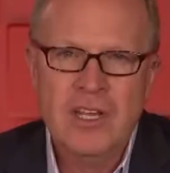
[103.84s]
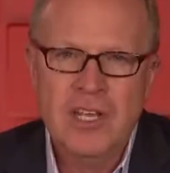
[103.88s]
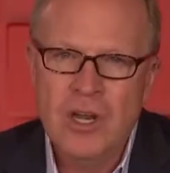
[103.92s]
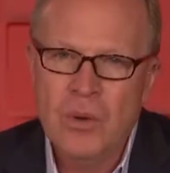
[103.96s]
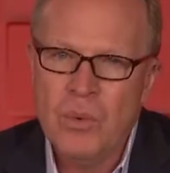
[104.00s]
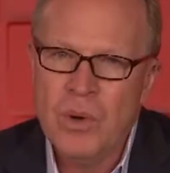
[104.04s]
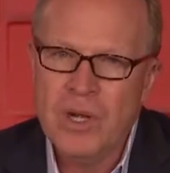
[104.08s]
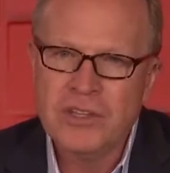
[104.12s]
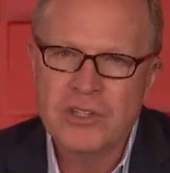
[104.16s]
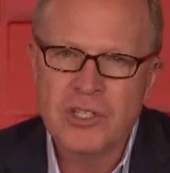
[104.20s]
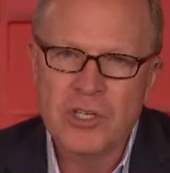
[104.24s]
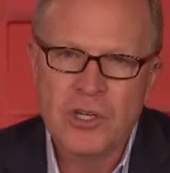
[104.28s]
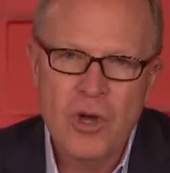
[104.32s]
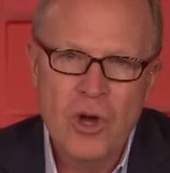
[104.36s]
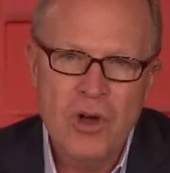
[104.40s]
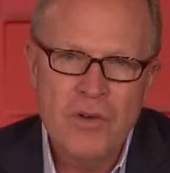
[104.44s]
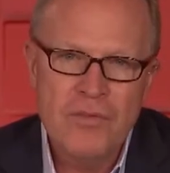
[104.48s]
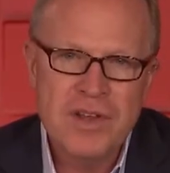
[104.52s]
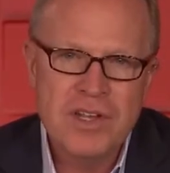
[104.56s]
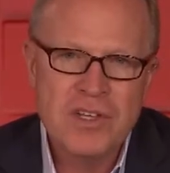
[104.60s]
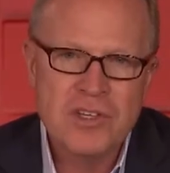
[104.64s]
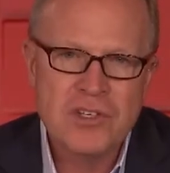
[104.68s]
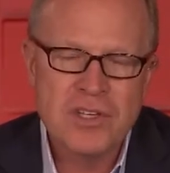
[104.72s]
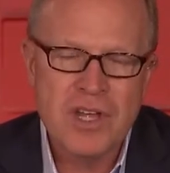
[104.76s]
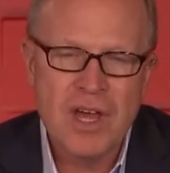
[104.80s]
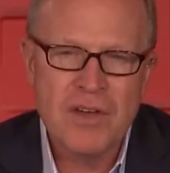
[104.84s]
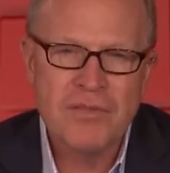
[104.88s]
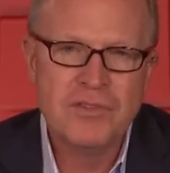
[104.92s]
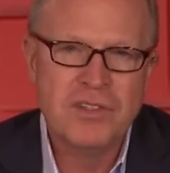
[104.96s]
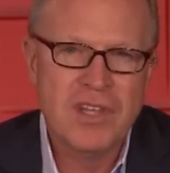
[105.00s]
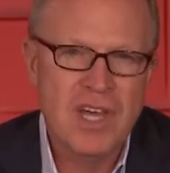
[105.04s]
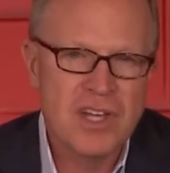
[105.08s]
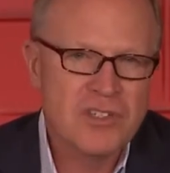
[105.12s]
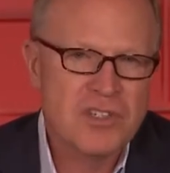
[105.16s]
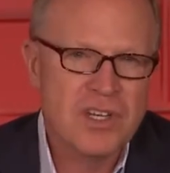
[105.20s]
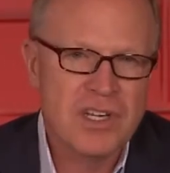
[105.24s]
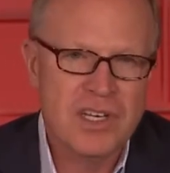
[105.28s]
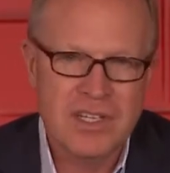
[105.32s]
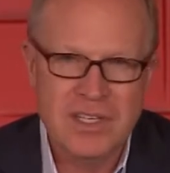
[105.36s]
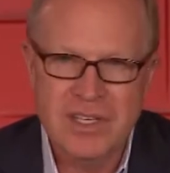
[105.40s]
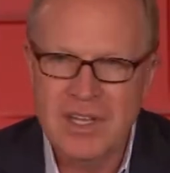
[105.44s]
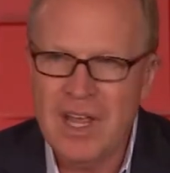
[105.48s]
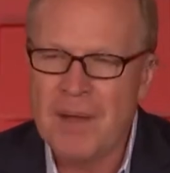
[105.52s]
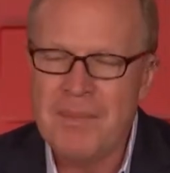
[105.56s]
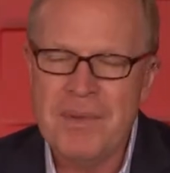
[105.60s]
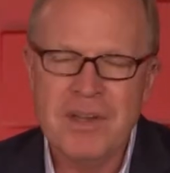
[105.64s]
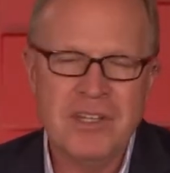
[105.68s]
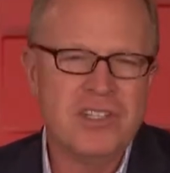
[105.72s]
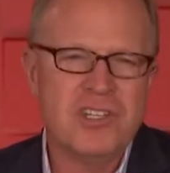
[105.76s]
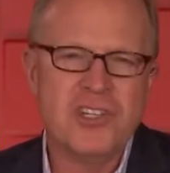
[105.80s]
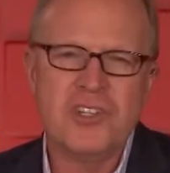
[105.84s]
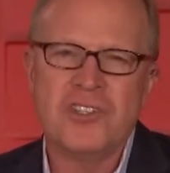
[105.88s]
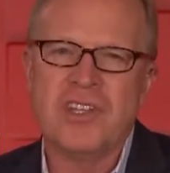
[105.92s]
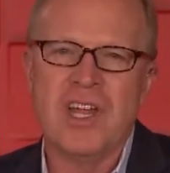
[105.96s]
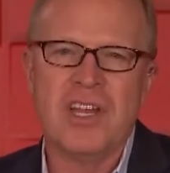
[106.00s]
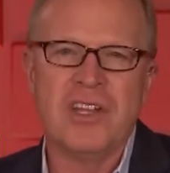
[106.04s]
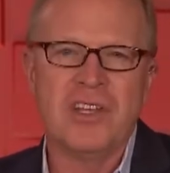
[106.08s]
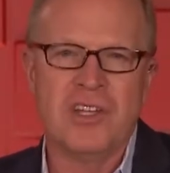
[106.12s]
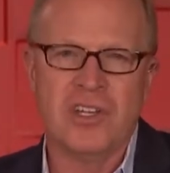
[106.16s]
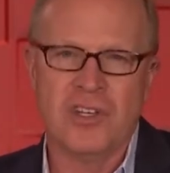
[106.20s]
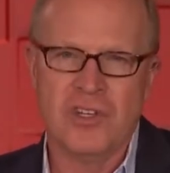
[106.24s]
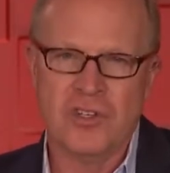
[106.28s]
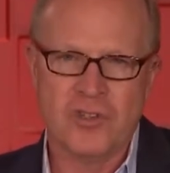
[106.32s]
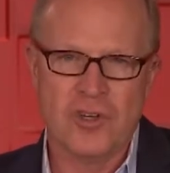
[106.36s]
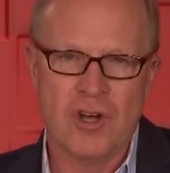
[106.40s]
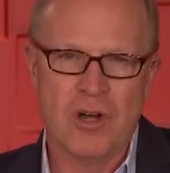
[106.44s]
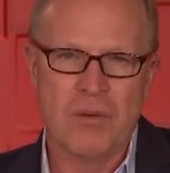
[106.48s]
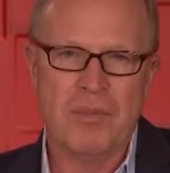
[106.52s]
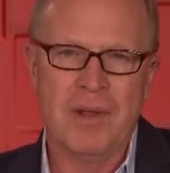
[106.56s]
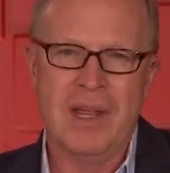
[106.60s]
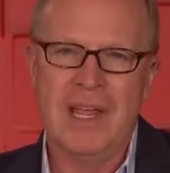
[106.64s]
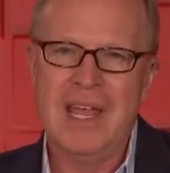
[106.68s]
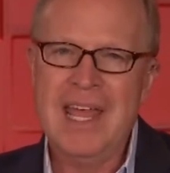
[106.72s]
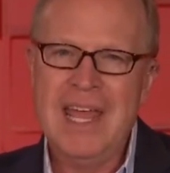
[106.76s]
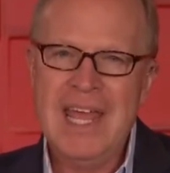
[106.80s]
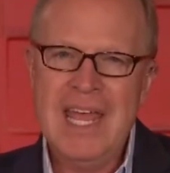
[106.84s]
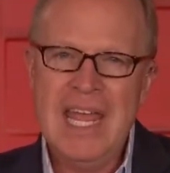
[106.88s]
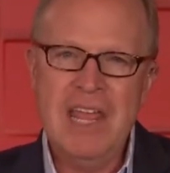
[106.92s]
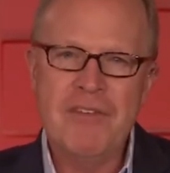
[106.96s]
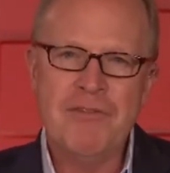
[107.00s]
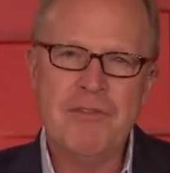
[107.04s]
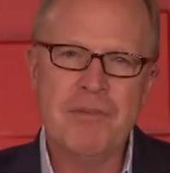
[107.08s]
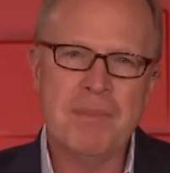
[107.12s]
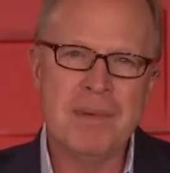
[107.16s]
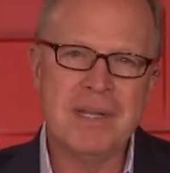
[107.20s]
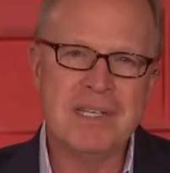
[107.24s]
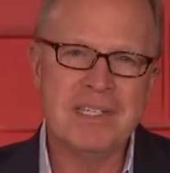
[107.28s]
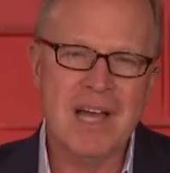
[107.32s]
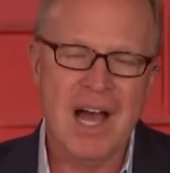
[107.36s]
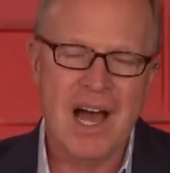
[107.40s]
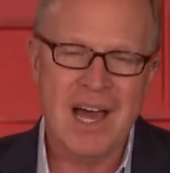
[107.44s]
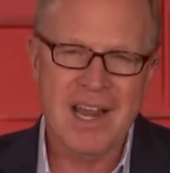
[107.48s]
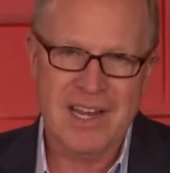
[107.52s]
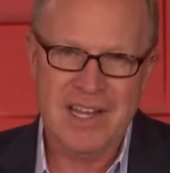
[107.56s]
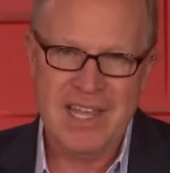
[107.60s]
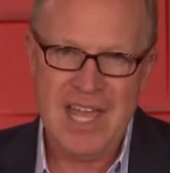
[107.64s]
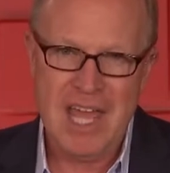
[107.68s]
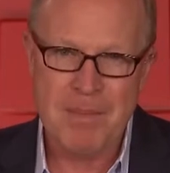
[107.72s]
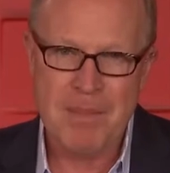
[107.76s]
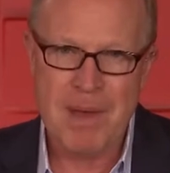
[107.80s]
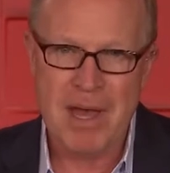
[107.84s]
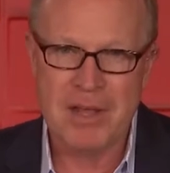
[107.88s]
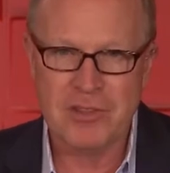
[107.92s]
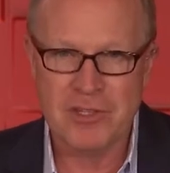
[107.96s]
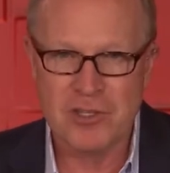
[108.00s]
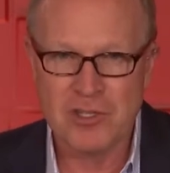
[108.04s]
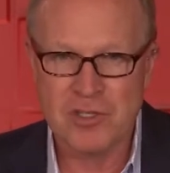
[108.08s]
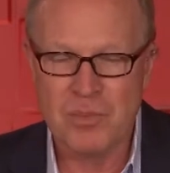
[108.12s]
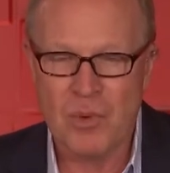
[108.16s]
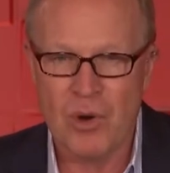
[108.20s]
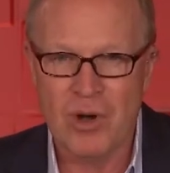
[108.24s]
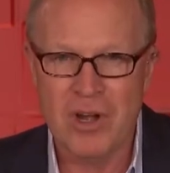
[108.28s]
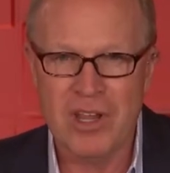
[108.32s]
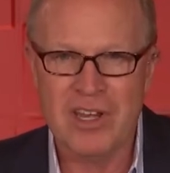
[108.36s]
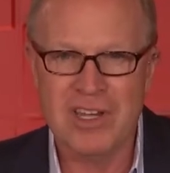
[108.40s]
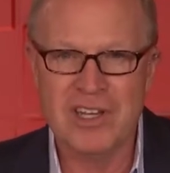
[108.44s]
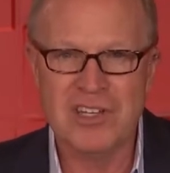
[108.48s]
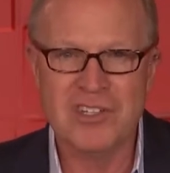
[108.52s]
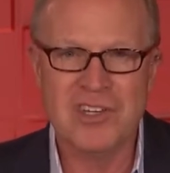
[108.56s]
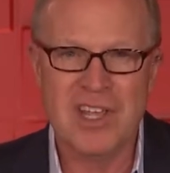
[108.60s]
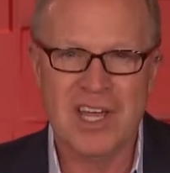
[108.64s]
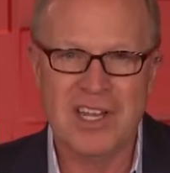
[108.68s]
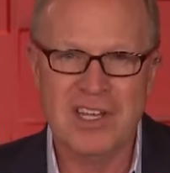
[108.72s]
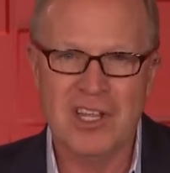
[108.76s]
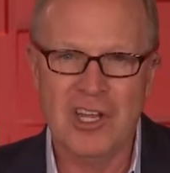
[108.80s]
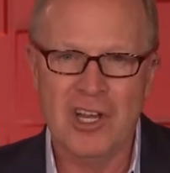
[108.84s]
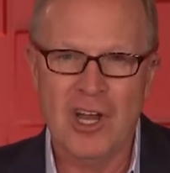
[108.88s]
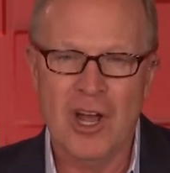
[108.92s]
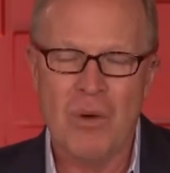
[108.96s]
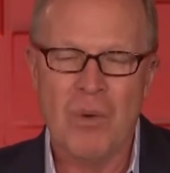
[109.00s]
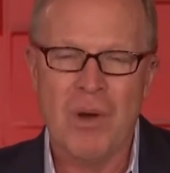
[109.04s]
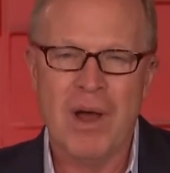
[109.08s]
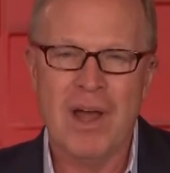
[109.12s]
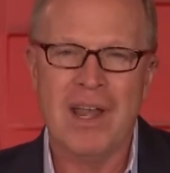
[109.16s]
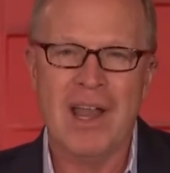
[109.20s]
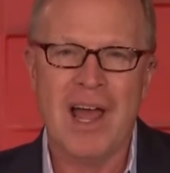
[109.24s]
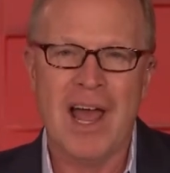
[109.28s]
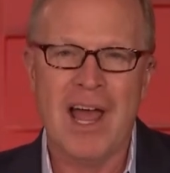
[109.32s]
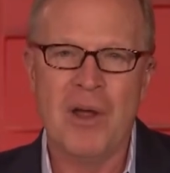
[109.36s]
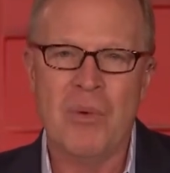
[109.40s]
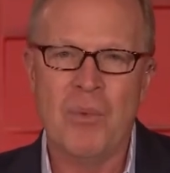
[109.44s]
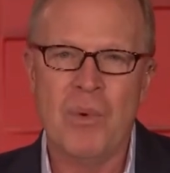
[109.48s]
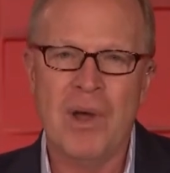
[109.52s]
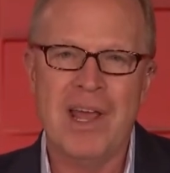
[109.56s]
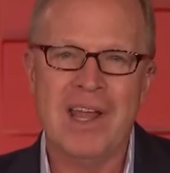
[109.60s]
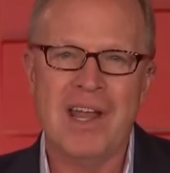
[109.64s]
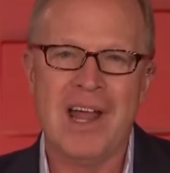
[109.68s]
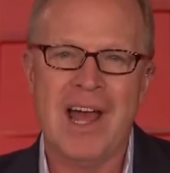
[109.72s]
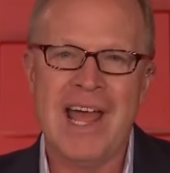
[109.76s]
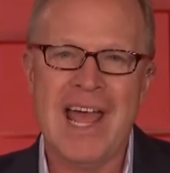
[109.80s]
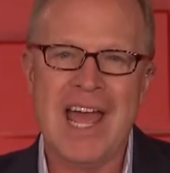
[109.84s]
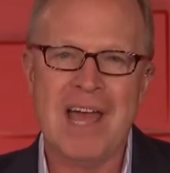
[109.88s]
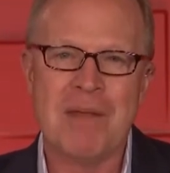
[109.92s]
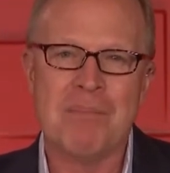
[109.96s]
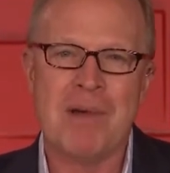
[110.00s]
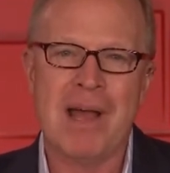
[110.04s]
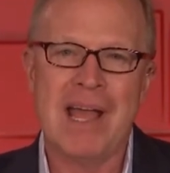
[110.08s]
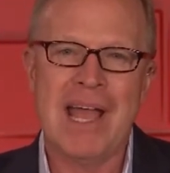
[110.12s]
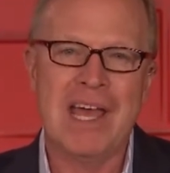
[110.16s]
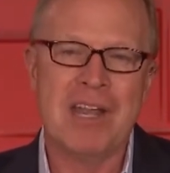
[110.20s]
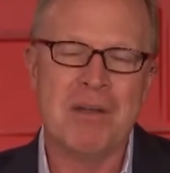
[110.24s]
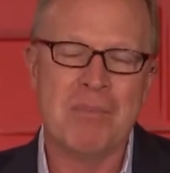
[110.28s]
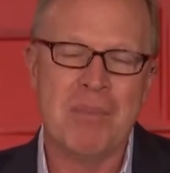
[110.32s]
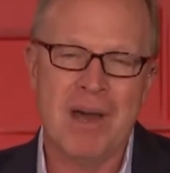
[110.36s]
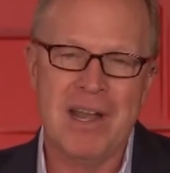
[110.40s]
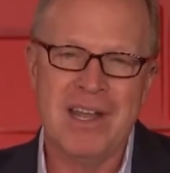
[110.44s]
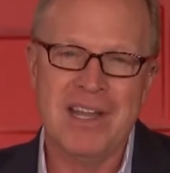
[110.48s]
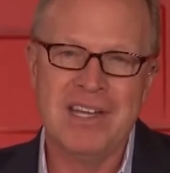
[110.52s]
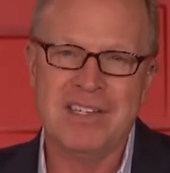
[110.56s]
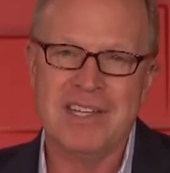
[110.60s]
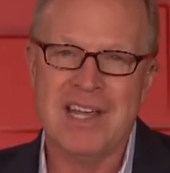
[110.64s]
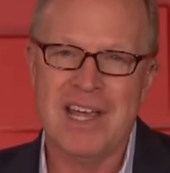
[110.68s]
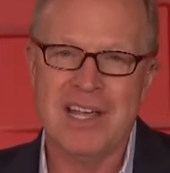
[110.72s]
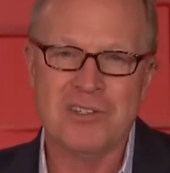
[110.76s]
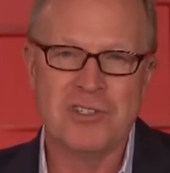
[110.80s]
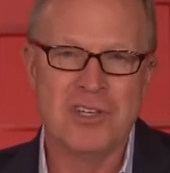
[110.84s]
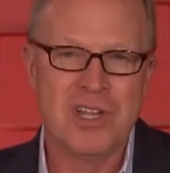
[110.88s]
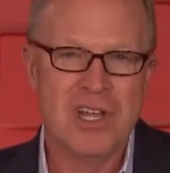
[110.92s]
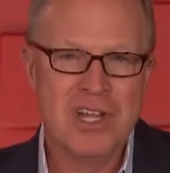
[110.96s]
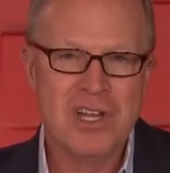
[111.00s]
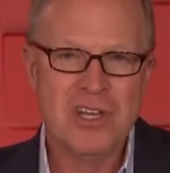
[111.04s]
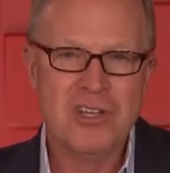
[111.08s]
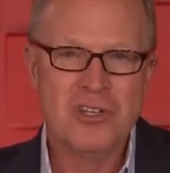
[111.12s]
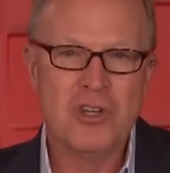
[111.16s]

You know what? The COVID stuff doesn't, I mean, it just doesn't concern me. Even Madonna came out this morning and said, you know what? I went, I had my antibody test.